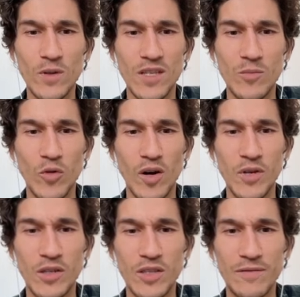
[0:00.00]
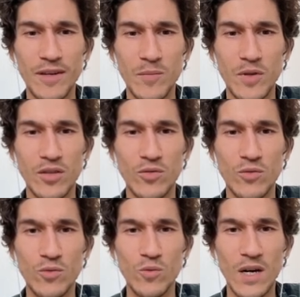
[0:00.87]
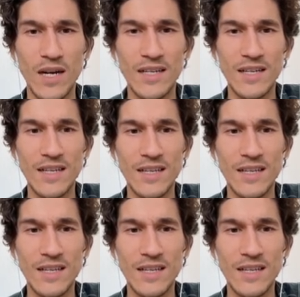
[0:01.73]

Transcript: anymore because if I build 2, 1,